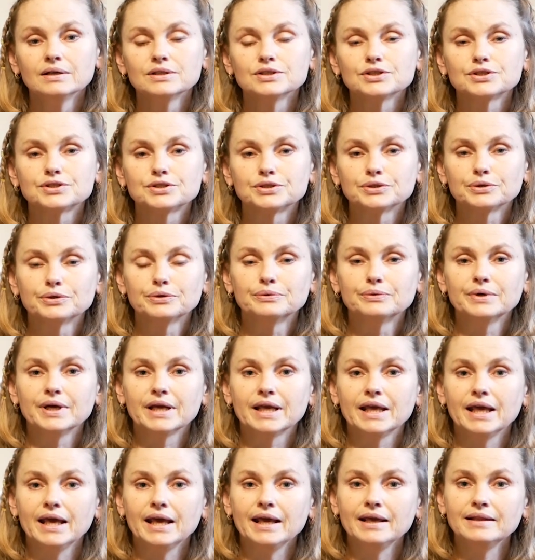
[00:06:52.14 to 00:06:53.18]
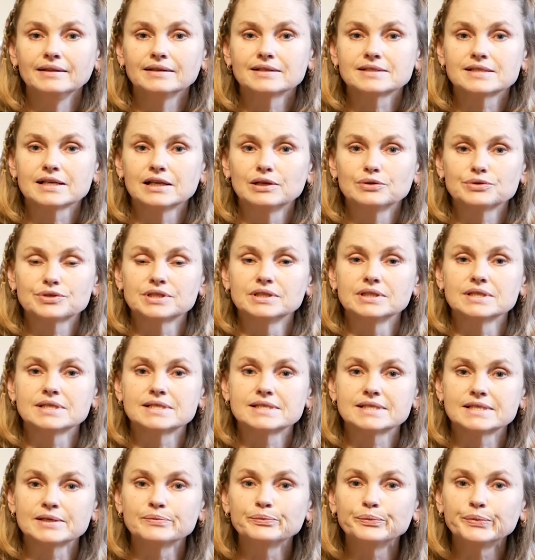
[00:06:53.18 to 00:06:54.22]
So again, the solution is
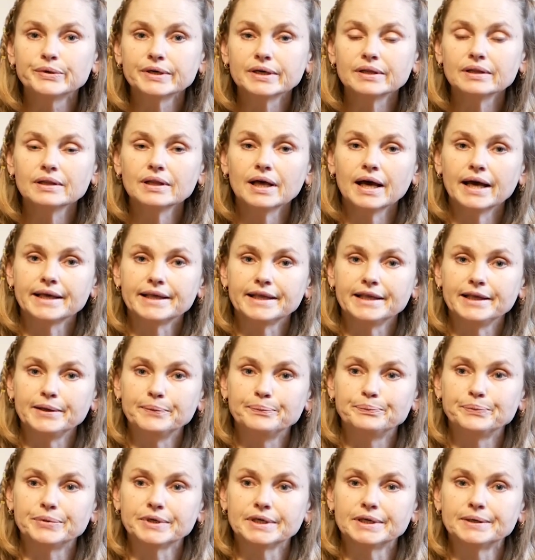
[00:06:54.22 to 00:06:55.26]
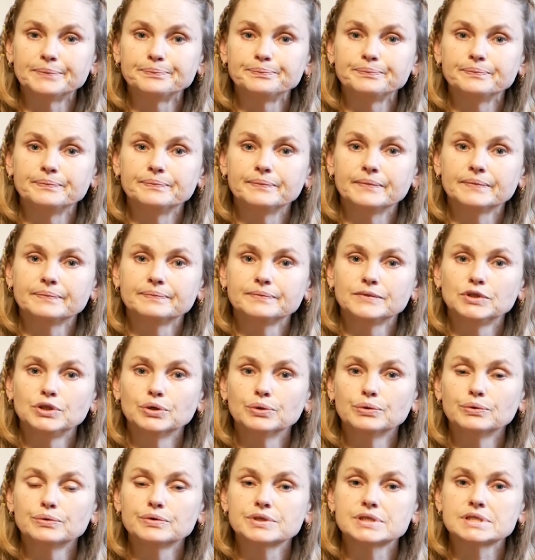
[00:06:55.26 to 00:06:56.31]
simple. I keep
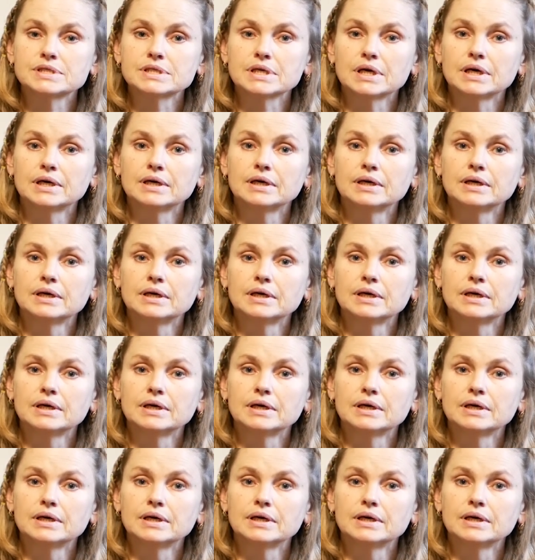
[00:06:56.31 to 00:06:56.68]
dogs